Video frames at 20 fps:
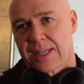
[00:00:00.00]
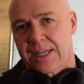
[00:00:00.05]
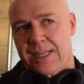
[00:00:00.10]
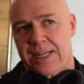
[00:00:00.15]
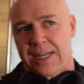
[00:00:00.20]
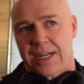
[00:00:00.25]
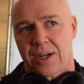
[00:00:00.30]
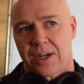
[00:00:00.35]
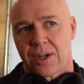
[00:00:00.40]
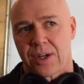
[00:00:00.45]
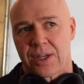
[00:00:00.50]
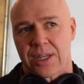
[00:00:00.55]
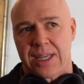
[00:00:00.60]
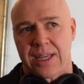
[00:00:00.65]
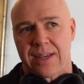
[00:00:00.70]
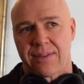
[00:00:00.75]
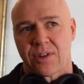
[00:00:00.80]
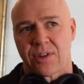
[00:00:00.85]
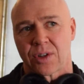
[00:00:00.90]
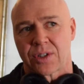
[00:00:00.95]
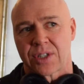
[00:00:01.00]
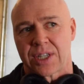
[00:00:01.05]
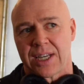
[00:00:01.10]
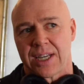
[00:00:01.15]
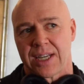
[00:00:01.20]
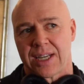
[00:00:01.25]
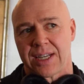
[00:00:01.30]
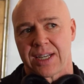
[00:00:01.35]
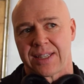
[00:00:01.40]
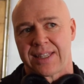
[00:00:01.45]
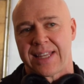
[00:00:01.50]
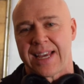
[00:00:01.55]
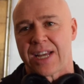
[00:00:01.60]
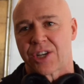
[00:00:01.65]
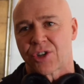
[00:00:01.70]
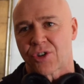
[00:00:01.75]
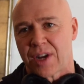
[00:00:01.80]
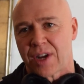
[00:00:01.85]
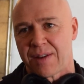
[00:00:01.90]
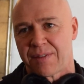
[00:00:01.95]
You know, they
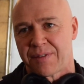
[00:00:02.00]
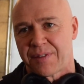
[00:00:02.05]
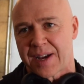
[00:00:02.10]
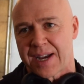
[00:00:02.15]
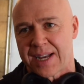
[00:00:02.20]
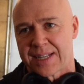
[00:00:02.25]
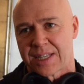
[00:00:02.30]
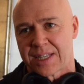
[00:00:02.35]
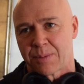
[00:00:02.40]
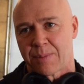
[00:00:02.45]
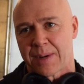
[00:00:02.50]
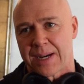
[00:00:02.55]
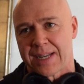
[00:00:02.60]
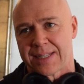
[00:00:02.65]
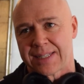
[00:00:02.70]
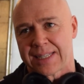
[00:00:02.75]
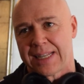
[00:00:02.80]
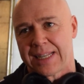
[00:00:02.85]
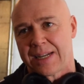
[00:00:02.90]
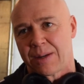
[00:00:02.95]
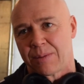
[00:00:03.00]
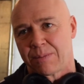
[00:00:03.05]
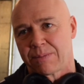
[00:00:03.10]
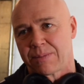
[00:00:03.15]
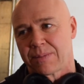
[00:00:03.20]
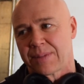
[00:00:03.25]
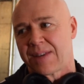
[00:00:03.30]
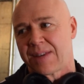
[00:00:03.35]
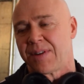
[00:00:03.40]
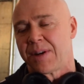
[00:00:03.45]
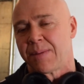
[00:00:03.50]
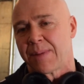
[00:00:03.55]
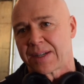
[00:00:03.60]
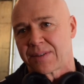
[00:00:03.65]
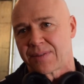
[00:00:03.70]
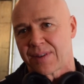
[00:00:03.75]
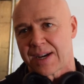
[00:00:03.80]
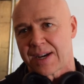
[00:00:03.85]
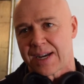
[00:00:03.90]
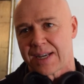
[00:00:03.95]
train fighters by telling them, giving them
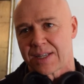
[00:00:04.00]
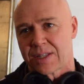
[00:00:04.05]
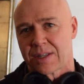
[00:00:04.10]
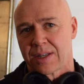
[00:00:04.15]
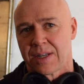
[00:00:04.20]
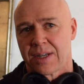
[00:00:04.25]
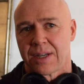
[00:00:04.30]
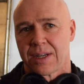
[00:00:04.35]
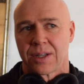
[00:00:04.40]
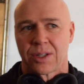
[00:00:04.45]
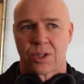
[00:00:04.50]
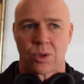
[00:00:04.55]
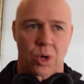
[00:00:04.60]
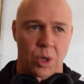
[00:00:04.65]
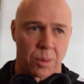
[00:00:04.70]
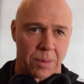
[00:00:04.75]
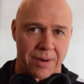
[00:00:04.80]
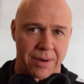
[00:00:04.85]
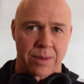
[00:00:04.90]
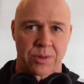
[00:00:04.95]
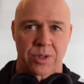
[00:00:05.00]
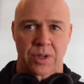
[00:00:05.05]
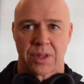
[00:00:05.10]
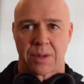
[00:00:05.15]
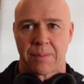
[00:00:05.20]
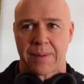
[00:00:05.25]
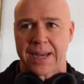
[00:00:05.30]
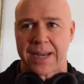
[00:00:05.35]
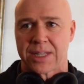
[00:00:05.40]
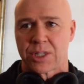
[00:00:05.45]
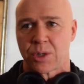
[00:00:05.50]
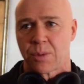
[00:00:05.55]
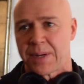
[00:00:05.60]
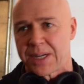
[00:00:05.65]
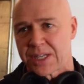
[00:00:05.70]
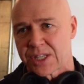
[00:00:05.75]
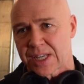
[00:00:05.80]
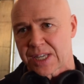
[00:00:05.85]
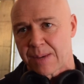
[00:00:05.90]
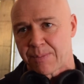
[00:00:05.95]
advice, do a couple of rounds on the bikes, do a
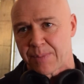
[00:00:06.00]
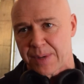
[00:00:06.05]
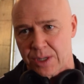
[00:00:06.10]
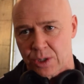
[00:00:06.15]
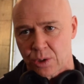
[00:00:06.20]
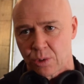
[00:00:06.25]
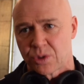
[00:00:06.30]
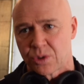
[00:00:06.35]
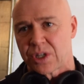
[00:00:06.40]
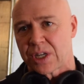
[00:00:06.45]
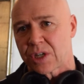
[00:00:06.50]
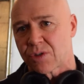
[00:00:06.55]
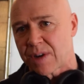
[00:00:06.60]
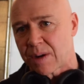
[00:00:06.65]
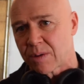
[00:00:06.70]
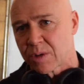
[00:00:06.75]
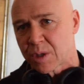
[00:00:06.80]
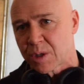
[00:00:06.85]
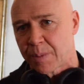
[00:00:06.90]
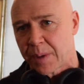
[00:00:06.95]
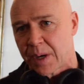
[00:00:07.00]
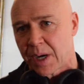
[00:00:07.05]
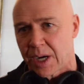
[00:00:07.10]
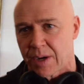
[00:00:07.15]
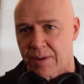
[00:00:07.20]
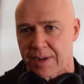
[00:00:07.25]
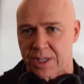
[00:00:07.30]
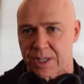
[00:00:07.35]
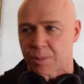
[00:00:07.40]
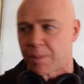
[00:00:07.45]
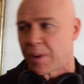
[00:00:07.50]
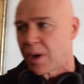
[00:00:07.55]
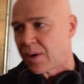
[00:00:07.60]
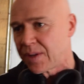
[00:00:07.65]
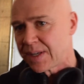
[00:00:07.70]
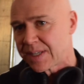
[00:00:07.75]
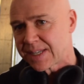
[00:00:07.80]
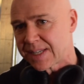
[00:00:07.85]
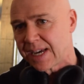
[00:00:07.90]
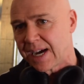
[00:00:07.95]
bit of skipping, do 6 rounds sparring,
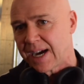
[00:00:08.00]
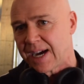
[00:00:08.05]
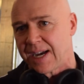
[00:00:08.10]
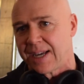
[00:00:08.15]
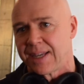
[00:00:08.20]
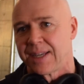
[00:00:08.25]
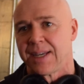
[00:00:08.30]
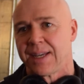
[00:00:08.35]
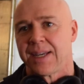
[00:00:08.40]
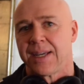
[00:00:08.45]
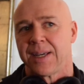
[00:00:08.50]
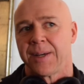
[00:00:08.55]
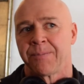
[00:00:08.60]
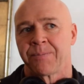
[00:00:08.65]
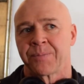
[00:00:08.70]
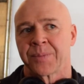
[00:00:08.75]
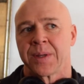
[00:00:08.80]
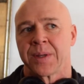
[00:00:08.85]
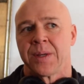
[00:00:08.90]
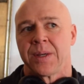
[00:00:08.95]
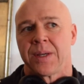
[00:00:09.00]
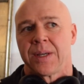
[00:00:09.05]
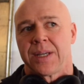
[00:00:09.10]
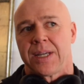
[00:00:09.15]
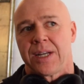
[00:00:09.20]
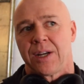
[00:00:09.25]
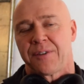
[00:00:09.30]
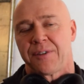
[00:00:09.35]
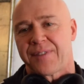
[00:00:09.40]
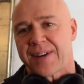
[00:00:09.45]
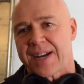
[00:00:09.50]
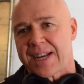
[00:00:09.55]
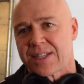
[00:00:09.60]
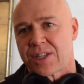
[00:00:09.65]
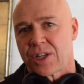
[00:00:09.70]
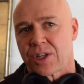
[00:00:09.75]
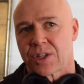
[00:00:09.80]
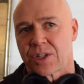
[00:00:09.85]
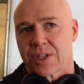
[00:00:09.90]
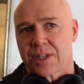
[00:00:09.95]
spar this guy. You know,
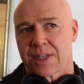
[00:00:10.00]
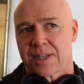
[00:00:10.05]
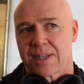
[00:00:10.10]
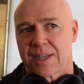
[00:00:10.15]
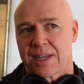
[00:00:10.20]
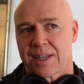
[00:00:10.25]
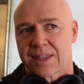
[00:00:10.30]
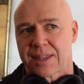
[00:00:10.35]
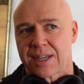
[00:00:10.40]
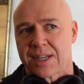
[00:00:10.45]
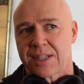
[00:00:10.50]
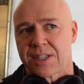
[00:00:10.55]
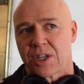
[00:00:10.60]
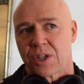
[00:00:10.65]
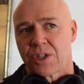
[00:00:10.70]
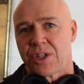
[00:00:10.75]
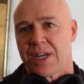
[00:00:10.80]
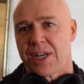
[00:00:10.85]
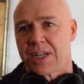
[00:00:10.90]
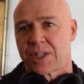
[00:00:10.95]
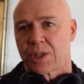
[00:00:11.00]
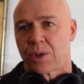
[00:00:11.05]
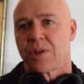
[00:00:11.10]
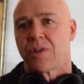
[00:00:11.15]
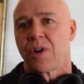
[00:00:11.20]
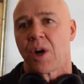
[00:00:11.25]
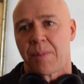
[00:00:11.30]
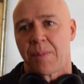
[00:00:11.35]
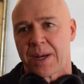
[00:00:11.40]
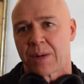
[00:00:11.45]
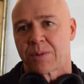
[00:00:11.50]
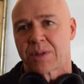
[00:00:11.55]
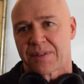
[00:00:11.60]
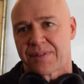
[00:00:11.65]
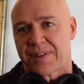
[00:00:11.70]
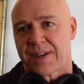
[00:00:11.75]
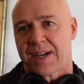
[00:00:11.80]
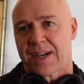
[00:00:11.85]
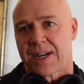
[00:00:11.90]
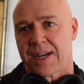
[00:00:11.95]
fighters, at 30 odd years old, you've got to be able to
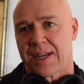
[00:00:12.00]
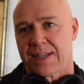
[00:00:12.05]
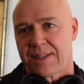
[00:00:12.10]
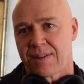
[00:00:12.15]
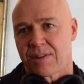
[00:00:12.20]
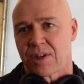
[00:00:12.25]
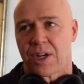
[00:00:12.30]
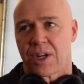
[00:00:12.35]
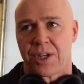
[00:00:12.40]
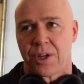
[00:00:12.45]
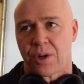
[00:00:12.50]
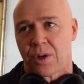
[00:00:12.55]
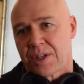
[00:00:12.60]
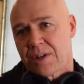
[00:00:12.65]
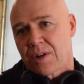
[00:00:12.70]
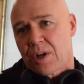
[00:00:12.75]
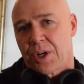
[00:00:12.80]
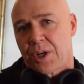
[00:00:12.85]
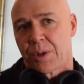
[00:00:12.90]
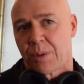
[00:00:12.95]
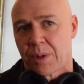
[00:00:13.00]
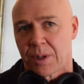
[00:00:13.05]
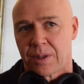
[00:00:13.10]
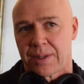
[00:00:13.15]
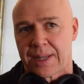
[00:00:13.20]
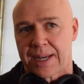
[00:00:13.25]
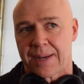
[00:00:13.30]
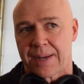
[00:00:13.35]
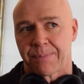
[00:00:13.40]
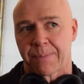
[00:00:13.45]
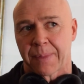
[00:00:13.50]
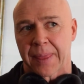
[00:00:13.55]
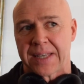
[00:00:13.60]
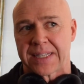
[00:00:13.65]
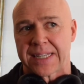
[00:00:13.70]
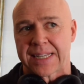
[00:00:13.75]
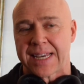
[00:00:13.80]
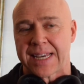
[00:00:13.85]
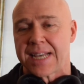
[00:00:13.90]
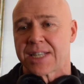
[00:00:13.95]
fight. You've got to know all that.
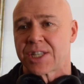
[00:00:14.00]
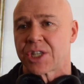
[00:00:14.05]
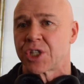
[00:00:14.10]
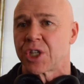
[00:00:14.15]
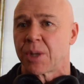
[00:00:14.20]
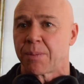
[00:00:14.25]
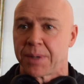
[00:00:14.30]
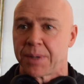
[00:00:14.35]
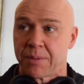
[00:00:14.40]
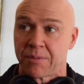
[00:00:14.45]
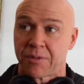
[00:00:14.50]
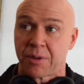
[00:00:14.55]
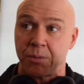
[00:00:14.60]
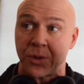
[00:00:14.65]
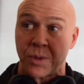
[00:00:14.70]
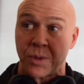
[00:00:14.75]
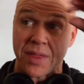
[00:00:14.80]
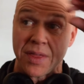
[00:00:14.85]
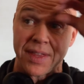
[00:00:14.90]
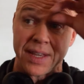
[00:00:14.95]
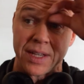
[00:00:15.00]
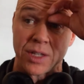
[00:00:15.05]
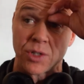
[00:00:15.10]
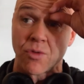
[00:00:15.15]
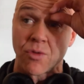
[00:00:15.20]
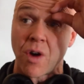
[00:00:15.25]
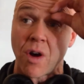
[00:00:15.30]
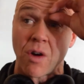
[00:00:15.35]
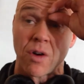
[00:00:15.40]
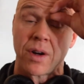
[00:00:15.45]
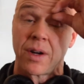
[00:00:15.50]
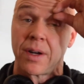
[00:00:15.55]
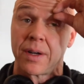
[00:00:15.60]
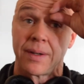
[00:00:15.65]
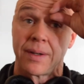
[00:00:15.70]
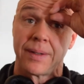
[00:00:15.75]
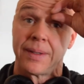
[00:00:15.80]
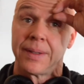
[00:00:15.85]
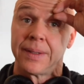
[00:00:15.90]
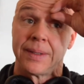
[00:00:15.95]
It's a case of stopping them from things
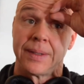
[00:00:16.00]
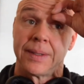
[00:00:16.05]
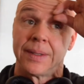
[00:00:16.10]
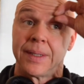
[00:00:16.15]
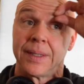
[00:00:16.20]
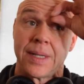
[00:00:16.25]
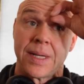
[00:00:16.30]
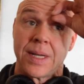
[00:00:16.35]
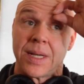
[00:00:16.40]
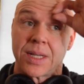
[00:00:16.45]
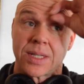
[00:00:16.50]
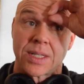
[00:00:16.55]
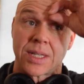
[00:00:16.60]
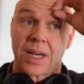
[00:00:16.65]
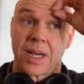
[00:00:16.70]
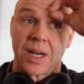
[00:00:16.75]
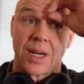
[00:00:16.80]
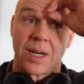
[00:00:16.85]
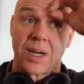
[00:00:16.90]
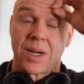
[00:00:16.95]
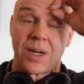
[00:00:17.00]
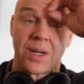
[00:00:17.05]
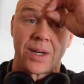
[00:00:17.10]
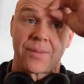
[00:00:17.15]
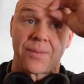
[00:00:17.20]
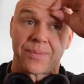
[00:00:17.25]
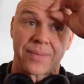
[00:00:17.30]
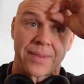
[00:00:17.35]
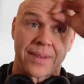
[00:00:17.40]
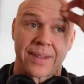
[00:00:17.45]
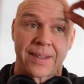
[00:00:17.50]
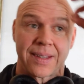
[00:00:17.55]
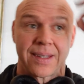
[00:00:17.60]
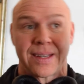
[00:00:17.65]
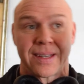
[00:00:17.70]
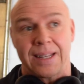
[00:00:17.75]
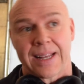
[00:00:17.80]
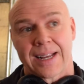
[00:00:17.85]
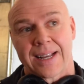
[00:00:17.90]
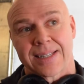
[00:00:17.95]
wrong. So,
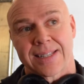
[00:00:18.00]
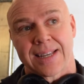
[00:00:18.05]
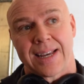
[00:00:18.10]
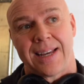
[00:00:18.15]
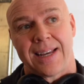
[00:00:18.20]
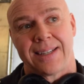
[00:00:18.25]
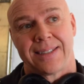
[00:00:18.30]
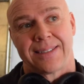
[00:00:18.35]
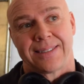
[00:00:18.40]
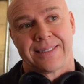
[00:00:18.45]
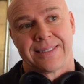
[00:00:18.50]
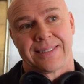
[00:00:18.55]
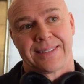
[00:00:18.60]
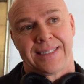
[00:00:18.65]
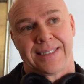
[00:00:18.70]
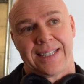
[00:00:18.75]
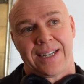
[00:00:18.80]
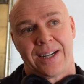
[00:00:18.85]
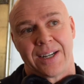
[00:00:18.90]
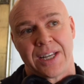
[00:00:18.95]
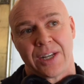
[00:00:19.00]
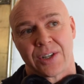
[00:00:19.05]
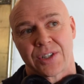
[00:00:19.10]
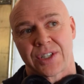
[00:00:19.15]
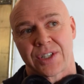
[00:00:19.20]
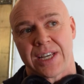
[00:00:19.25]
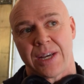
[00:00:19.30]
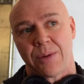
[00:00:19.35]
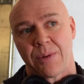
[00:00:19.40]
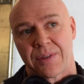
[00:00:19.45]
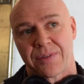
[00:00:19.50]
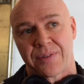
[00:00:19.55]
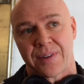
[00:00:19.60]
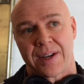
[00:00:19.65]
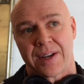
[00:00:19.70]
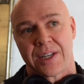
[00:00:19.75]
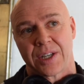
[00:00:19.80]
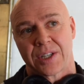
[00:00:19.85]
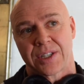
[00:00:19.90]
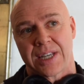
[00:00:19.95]
like I say, you know, you'll see
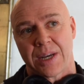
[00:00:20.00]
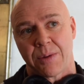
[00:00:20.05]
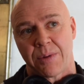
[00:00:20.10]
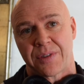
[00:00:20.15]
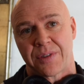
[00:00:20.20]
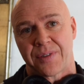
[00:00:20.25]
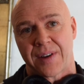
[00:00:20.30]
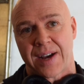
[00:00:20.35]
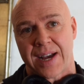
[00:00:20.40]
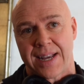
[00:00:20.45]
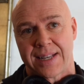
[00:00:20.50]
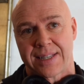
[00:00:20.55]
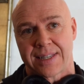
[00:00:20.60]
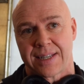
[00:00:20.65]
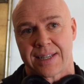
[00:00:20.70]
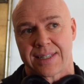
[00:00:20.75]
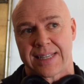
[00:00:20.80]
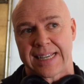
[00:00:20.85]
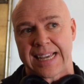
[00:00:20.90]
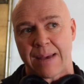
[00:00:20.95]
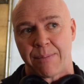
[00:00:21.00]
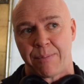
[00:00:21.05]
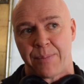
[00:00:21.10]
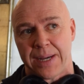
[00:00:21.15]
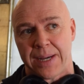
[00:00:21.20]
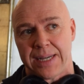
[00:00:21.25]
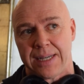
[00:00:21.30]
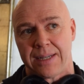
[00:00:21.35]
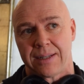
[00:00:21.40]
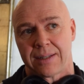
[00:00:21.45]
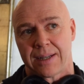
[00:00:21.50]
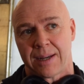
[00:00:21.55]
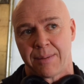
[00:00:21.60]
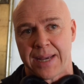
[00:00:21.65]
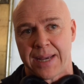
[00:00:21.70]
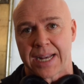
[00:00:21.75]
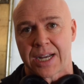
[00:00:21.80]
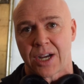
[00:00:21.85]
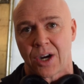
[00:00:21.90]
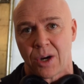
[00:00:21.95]
it with fighters. They get beat,
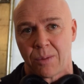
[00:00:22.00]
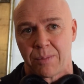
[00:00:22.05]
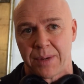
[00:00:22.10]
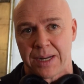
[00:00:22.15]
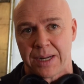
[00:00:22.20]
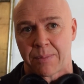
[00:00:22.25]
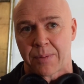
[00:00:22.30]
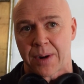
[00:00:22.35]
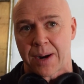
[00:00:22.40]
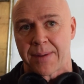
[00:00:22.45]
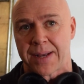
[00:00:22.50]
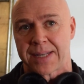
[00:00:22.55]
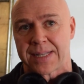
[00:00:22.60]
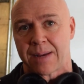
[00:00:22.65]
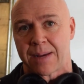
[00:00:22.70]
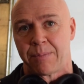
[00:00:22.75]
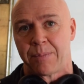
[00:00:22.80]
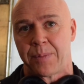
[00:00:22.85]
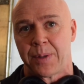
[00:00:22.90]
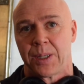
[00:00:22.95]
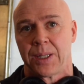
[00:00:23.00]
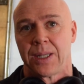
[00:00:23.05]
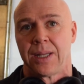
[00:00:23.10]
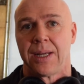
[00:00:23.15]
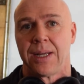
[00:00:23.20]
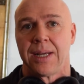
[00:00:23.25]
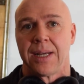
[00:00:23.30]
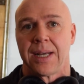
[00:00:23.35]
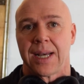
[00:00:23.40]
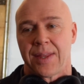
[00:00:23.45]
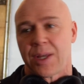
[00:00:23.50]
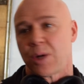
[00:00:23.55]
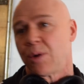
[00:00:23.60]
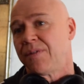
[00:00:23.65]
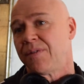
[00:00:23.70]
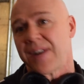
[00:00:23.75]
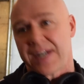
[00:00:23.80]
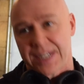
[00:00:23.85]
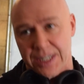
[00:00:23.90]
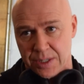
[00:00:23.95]
Amir Khan being a prime example, and they go
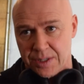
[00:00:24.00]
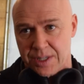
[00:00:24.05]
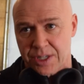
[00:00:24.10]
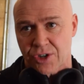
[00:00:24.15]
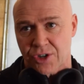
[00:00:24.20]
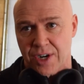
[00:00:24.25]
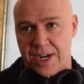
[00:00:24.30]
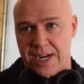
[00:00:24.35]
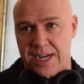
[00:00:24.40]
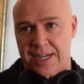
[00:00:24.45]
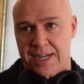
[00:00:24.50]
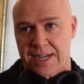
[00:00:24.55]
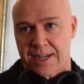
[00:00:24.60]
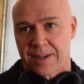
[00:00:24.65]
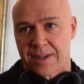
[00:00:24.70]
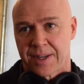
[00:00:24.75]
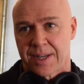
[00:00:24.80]
and find another trainer.